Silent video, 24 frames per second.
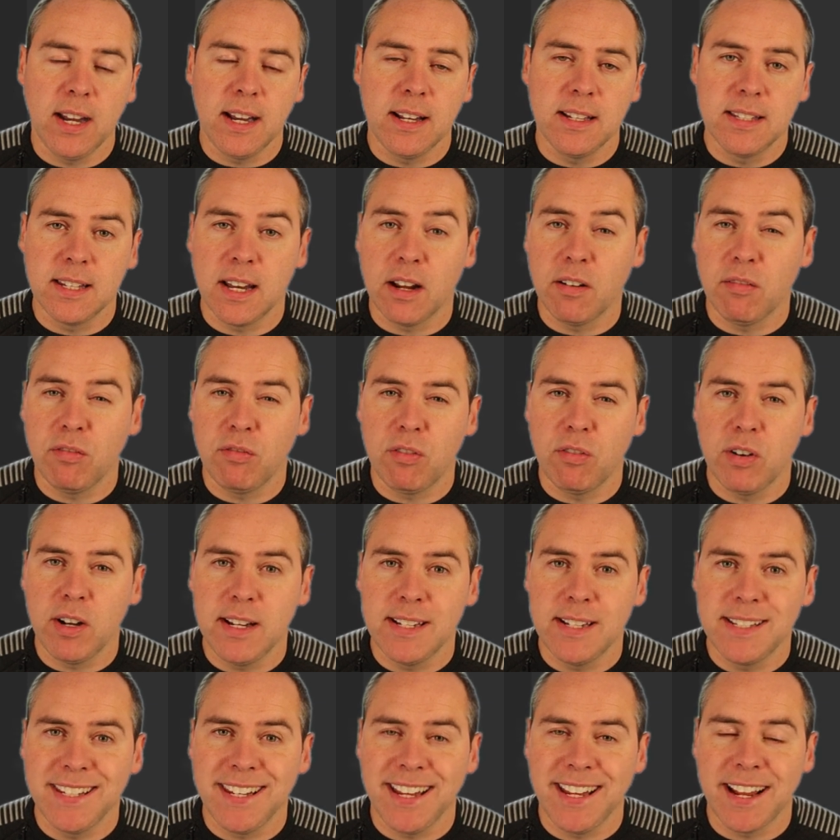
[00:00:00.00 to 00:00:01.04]
into that
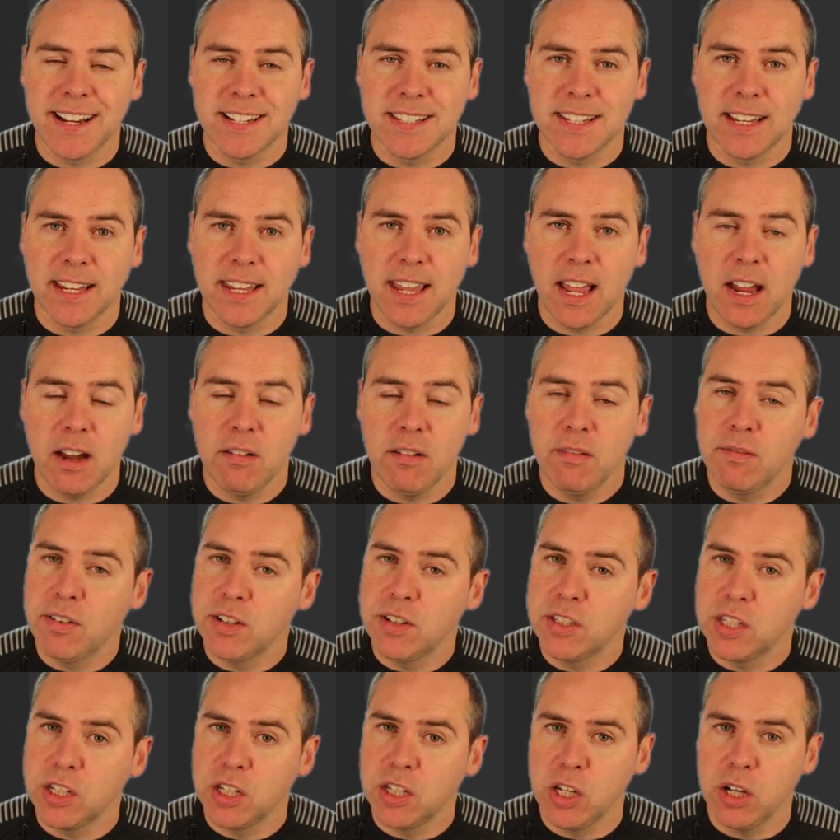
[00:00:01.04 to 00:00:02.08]
3CX account for
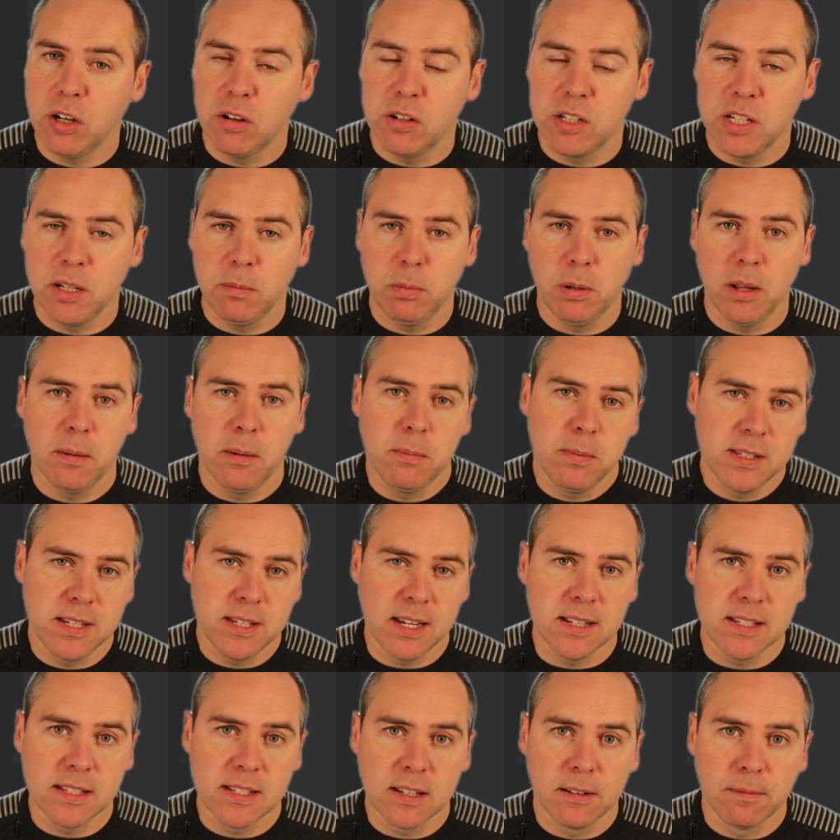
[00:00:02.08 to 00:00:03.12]
security
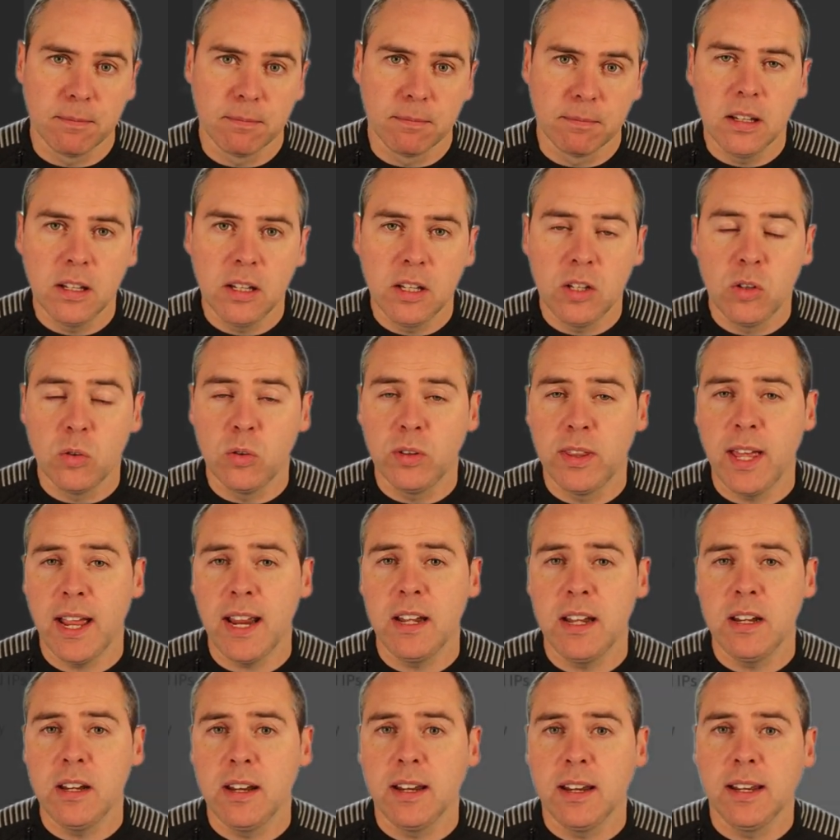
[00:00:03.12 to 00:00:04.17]
purposes. You'll
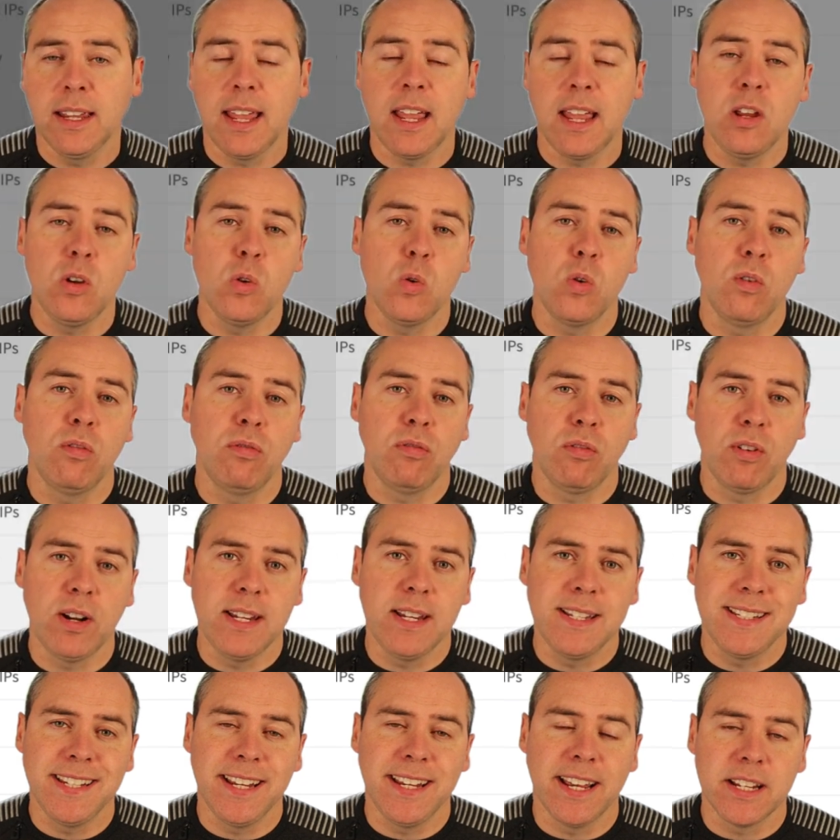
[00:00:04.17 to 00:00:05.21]
then get your
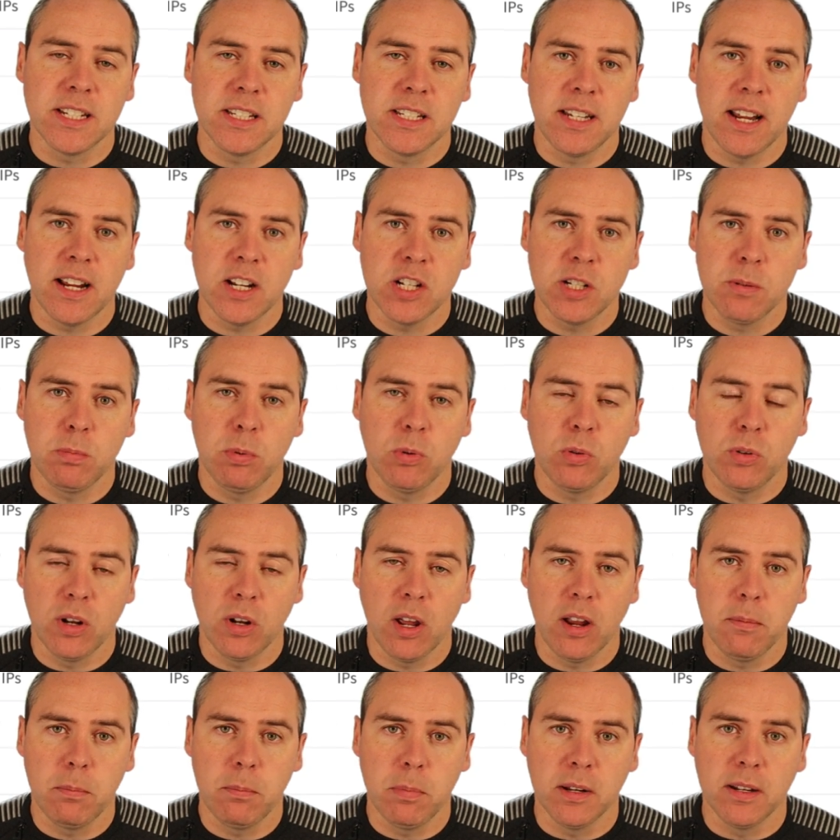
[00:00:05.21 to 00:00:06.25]
3CX dashboard
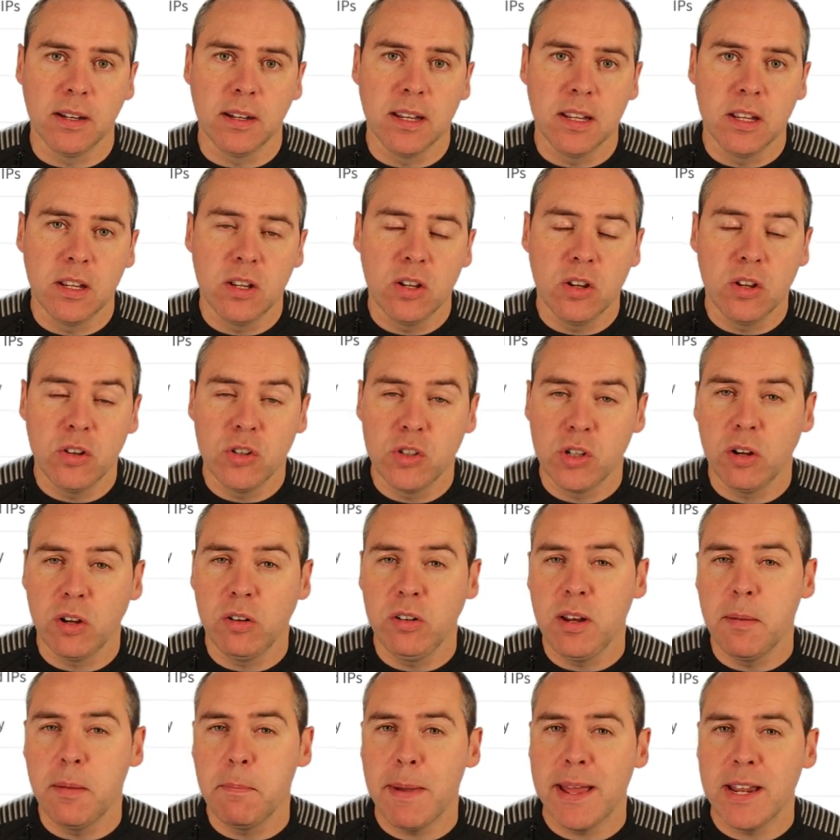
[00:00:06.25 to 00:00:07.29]
open,
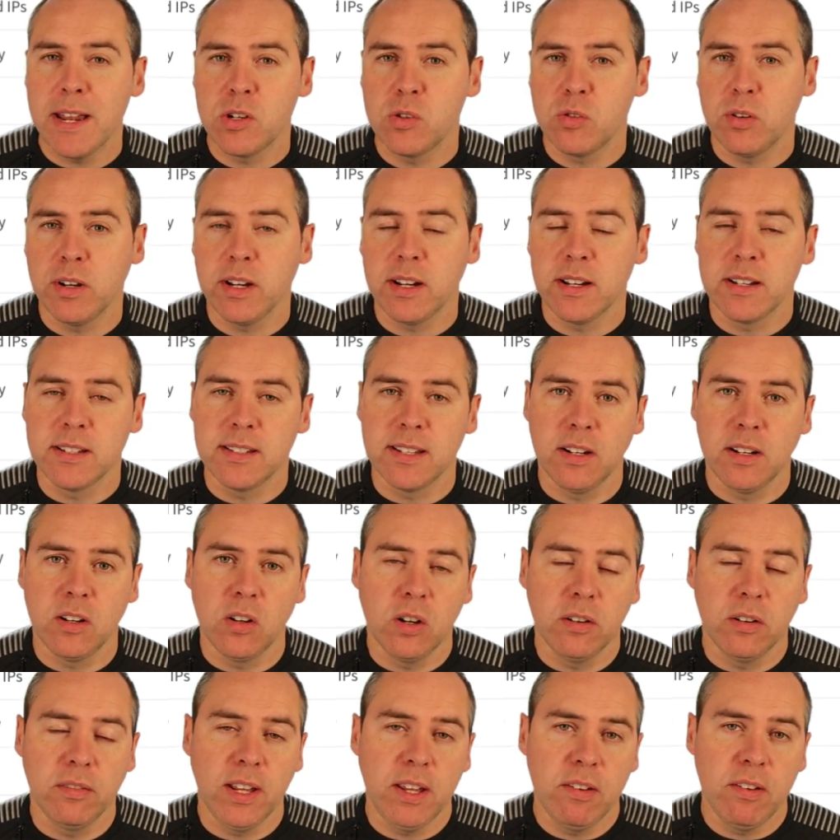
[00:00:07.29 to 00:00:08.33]
showing you metrics and
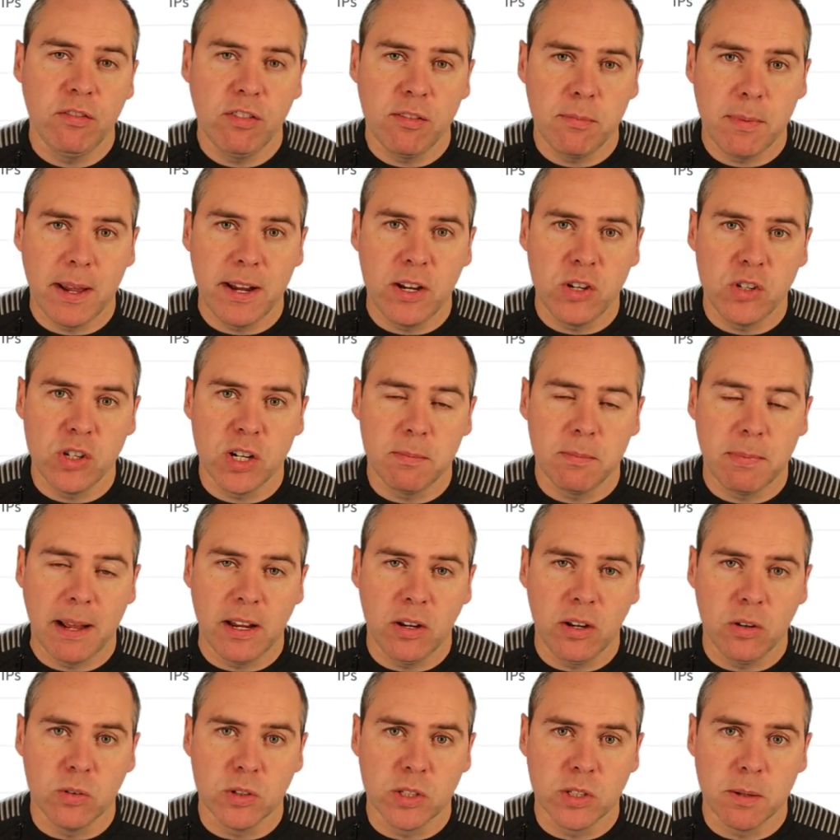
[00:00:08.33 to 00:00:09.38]
other information
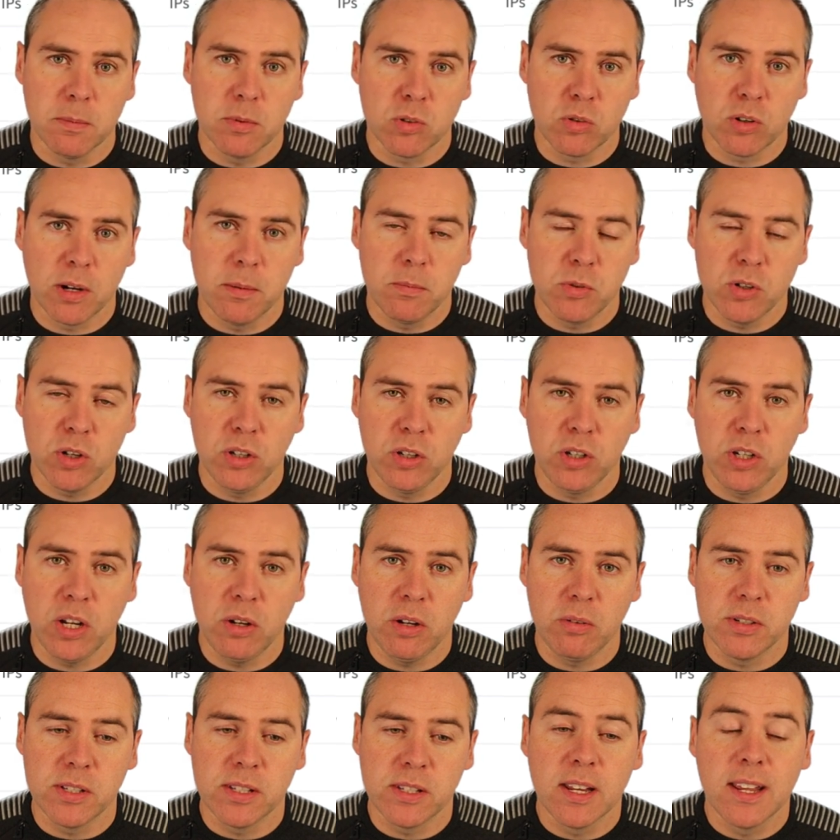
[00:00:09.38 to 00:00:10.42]
about your subscription
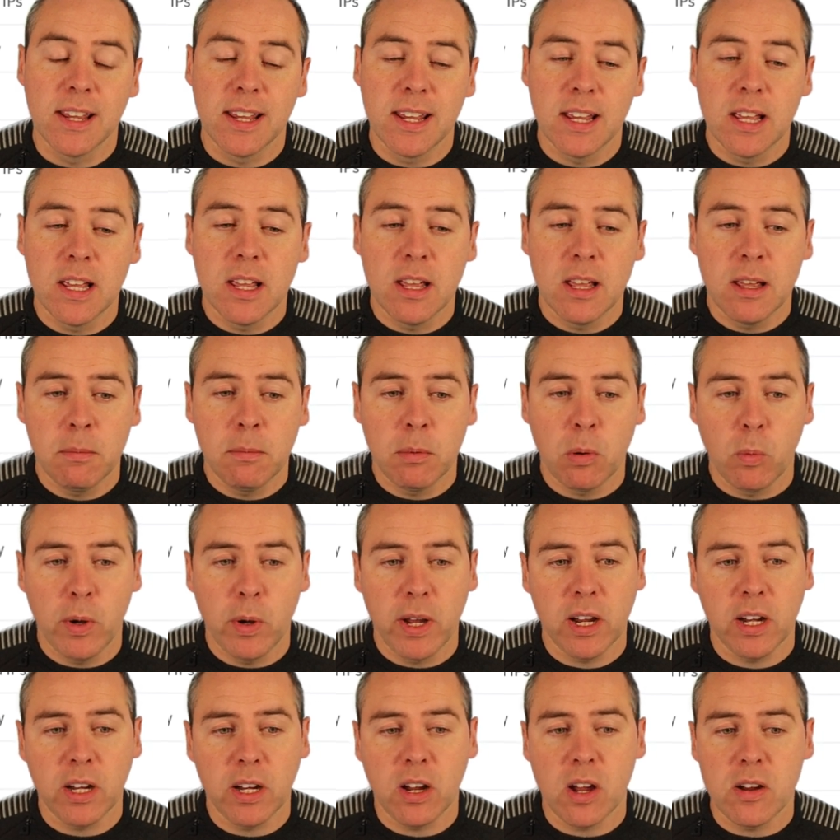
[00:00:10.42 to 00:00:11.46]
use.
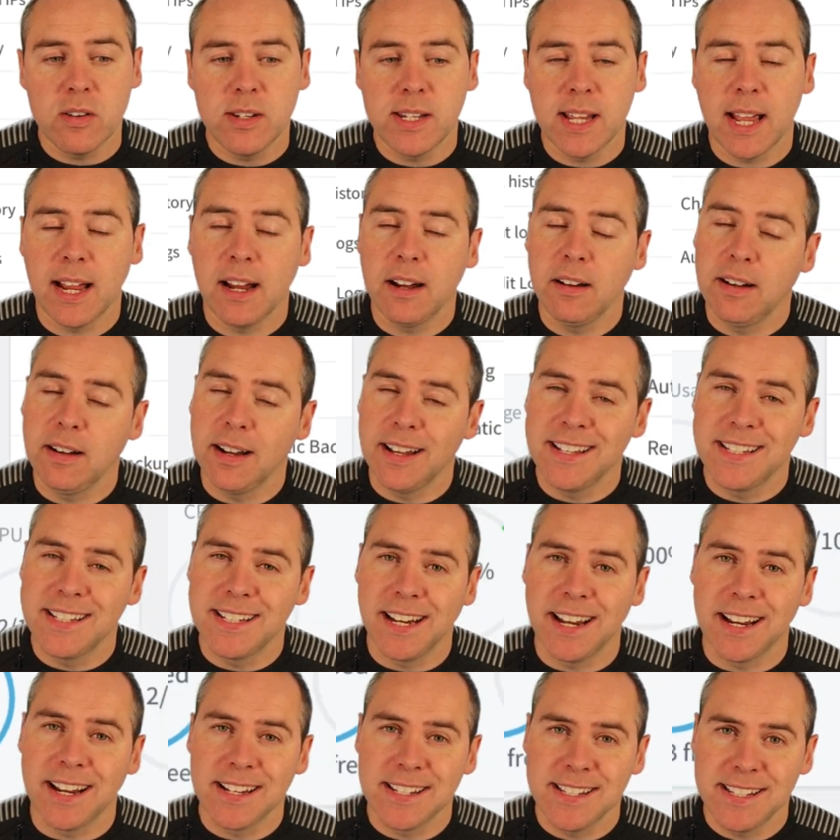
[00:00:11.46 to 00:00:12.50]
We're gonna go down and
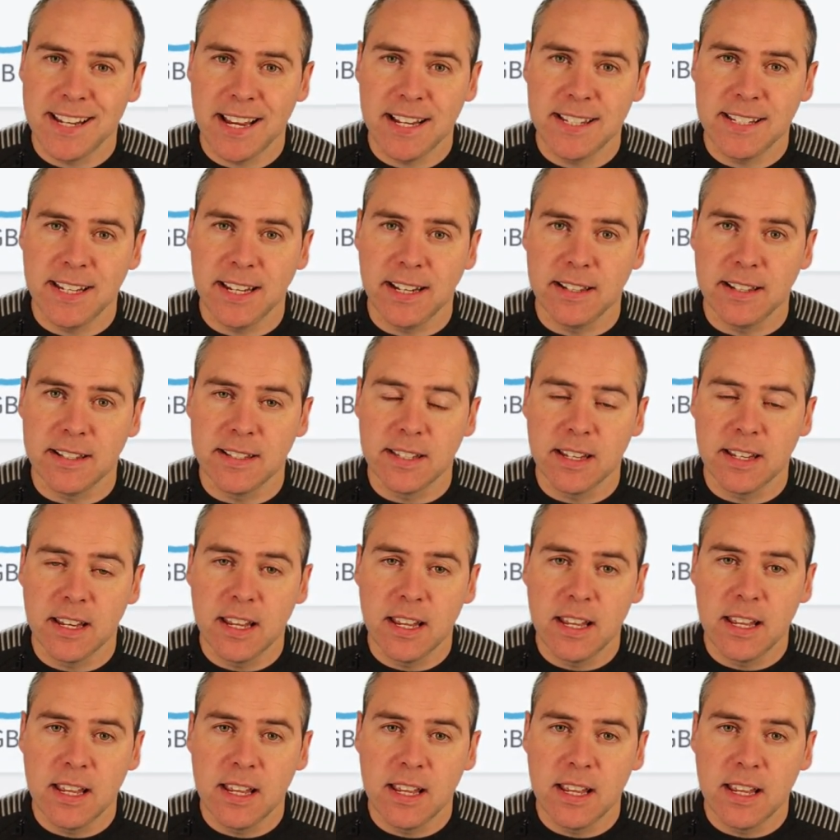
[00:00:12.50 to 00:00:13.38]
select settings,